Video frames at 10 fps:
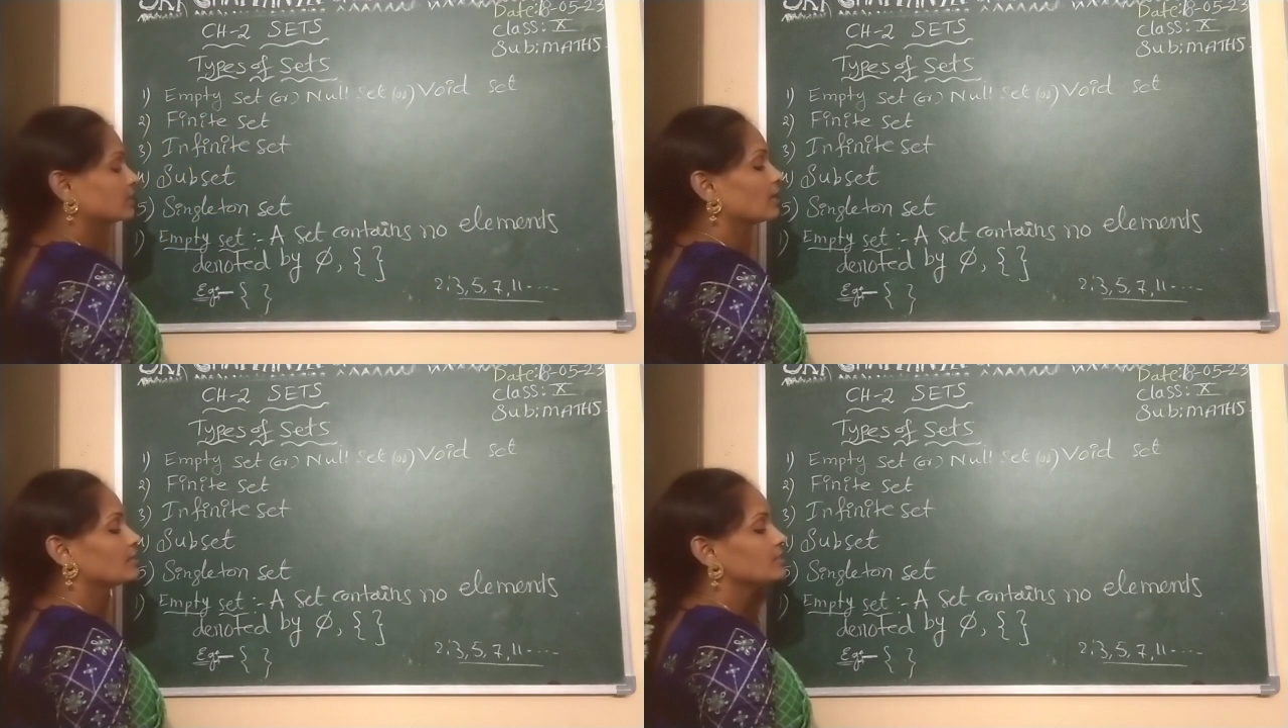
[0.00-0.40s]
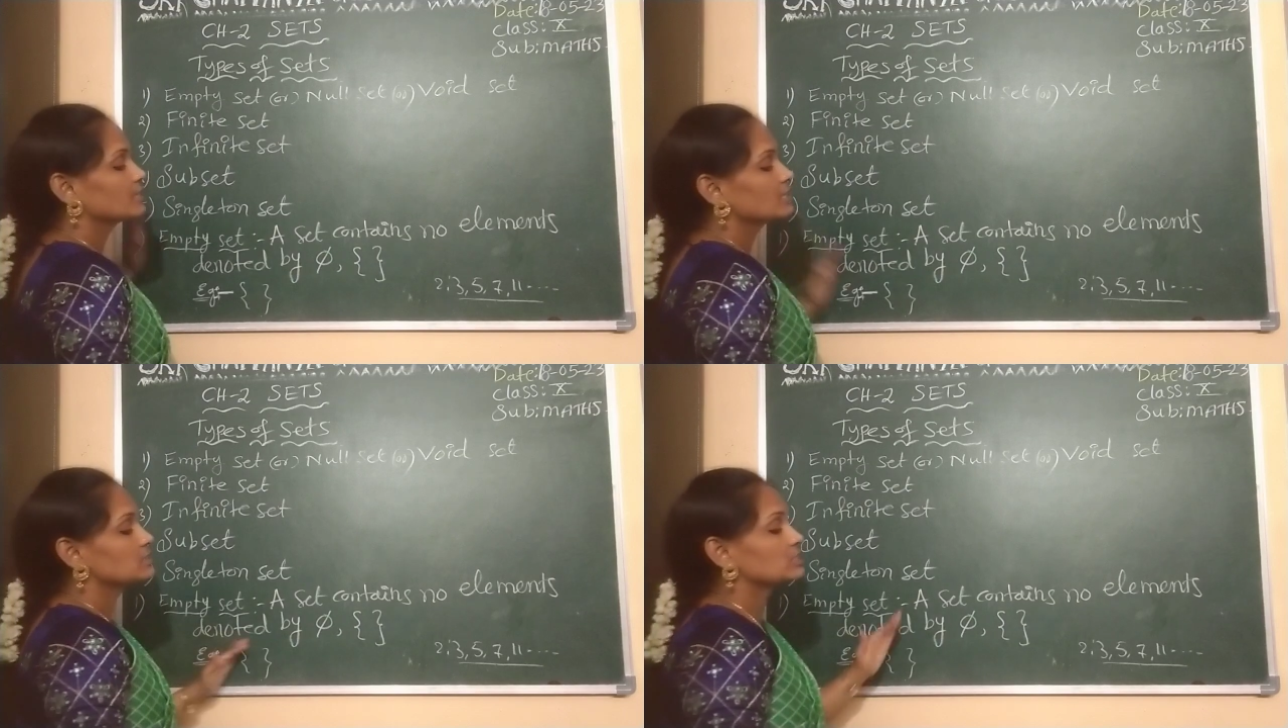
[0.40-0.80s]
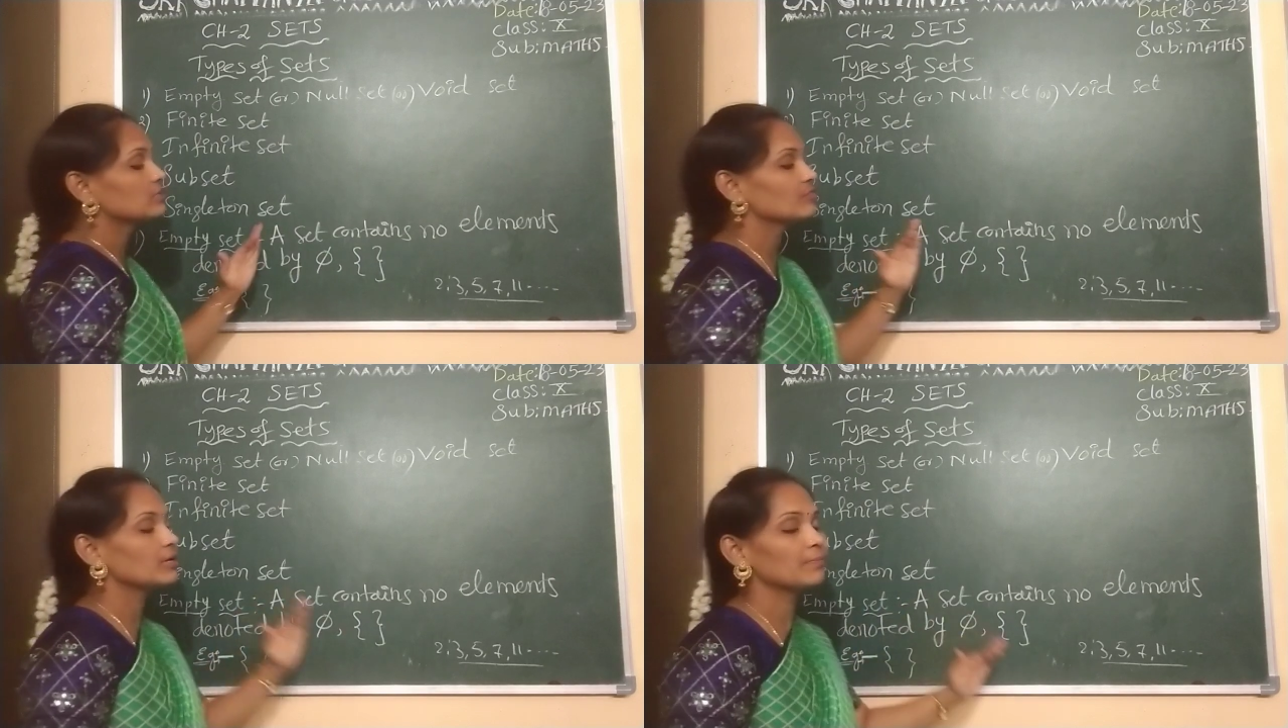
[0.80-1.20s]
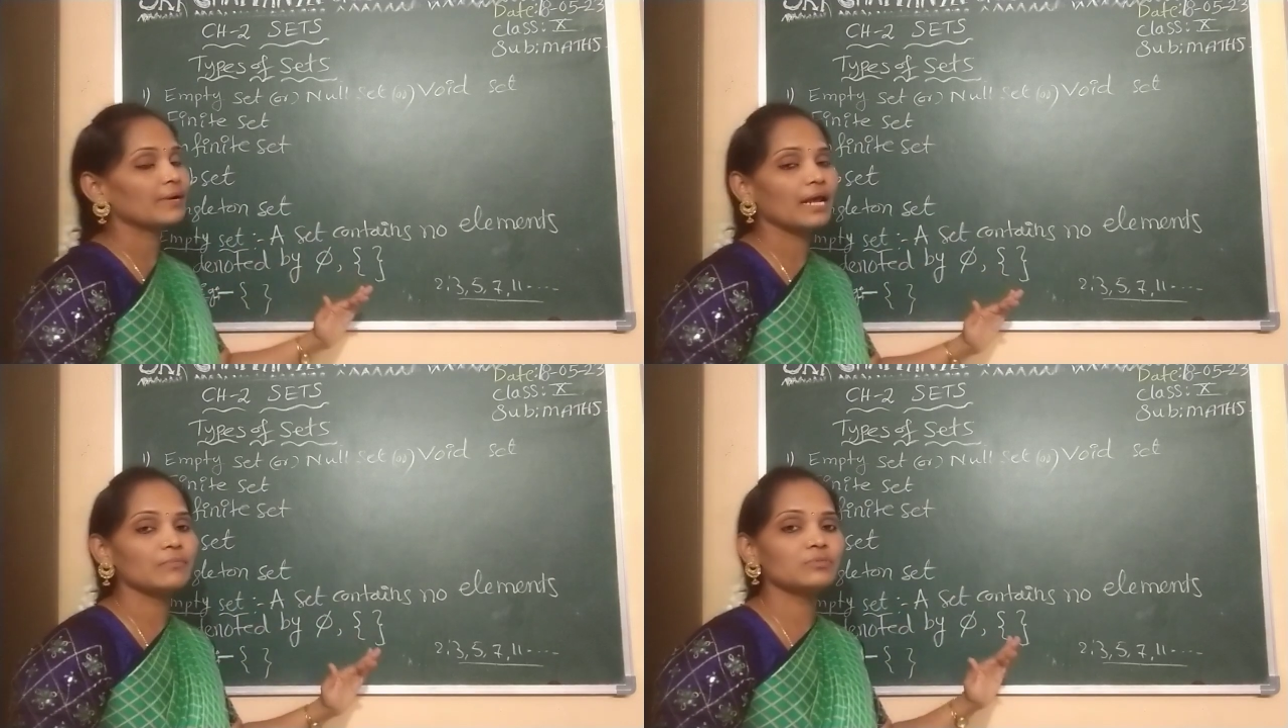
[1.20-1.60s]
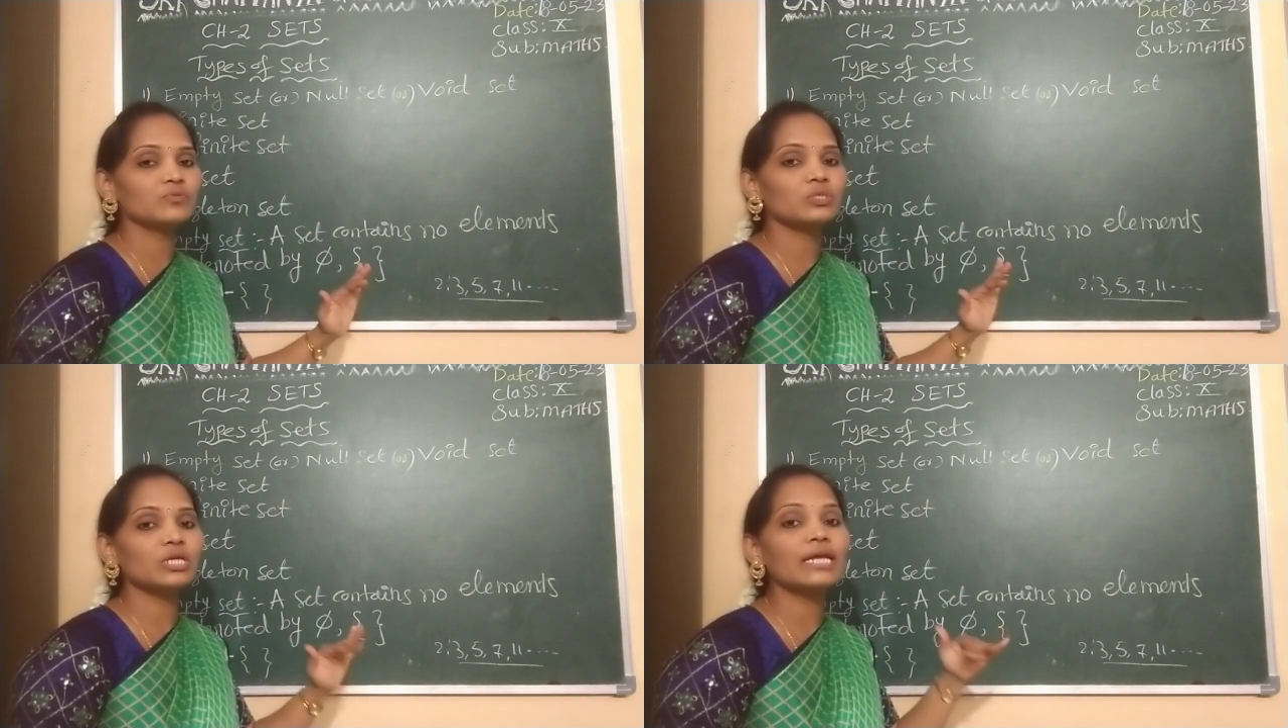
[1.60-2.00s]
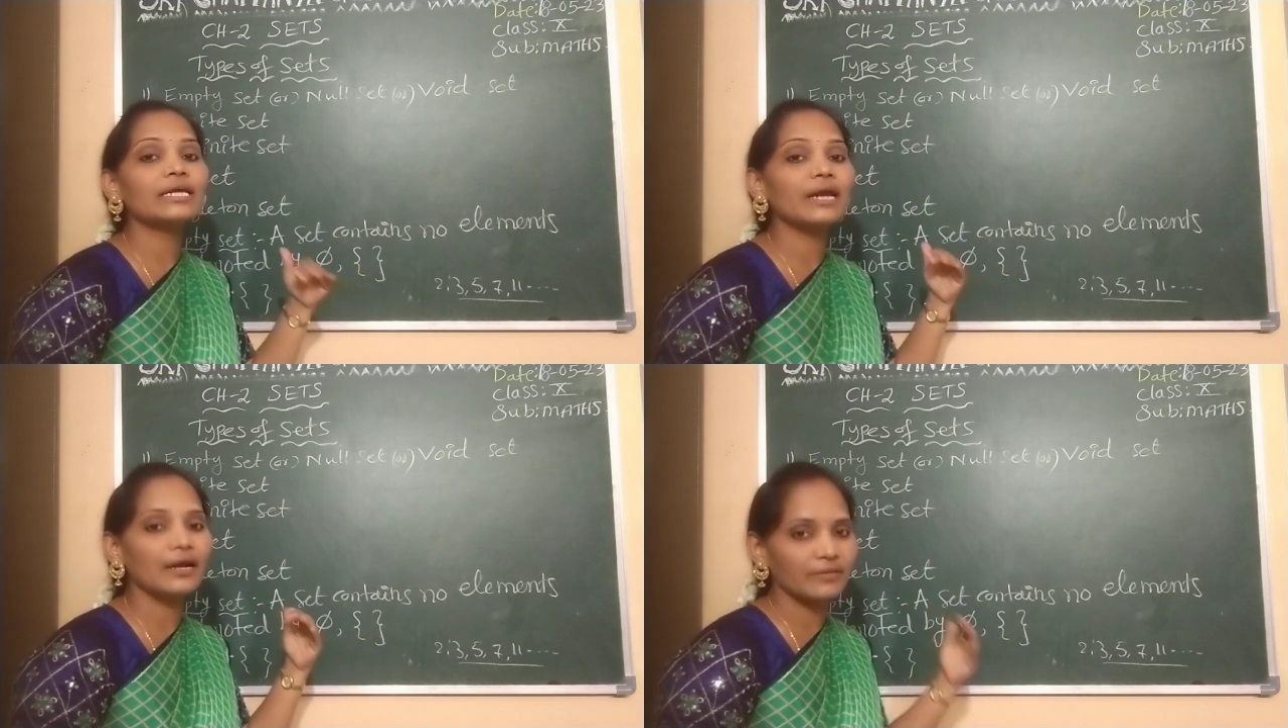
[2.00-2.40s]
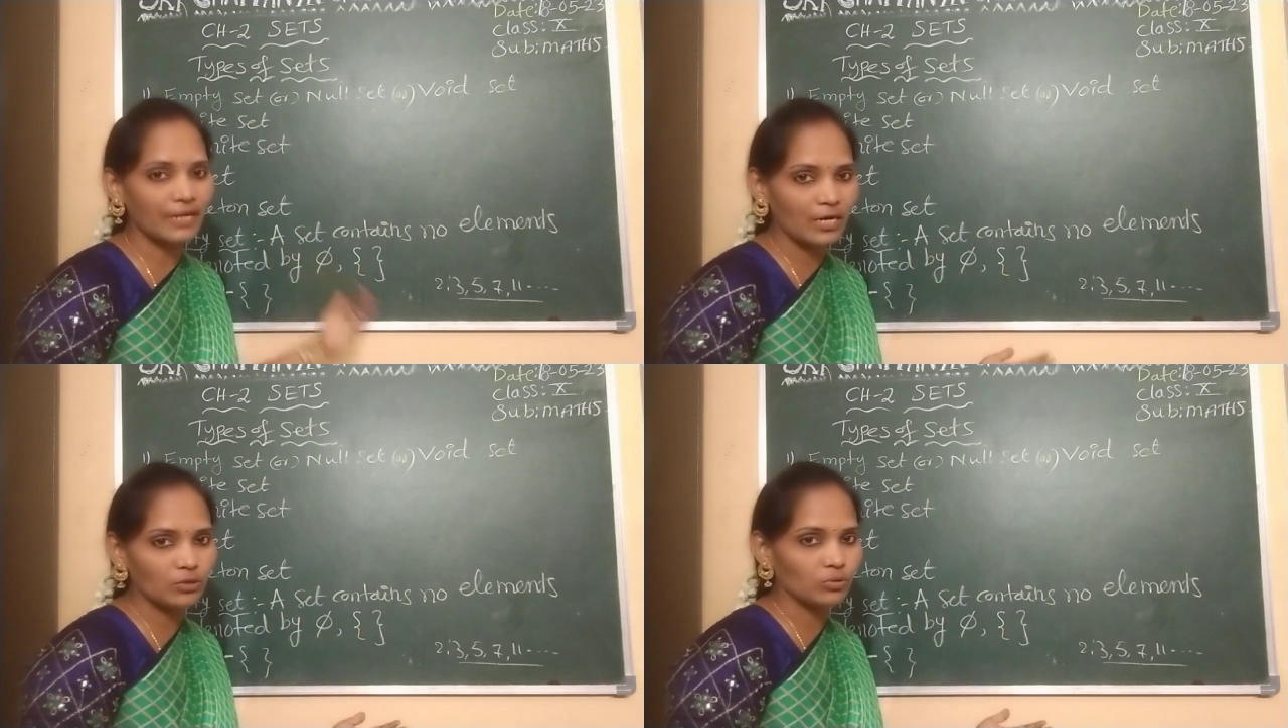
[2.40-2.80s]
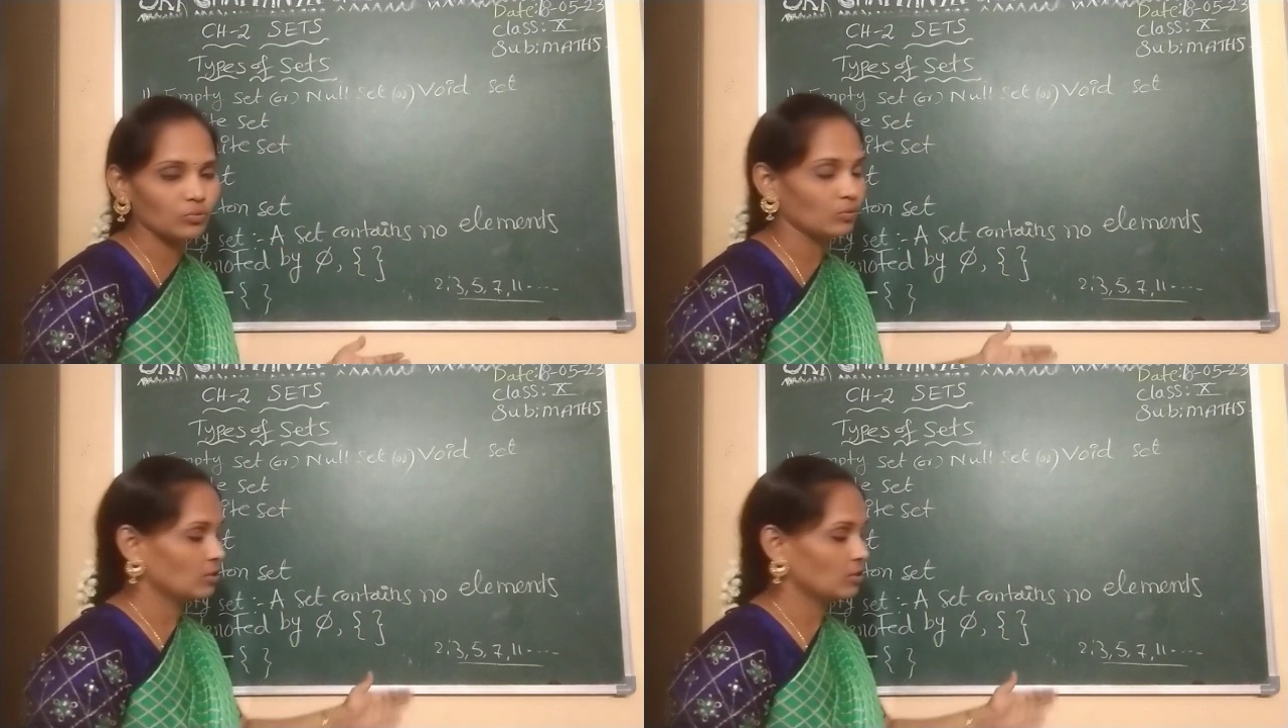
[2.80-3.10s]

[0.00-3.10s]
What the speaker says: contains even primes which are greater than 2.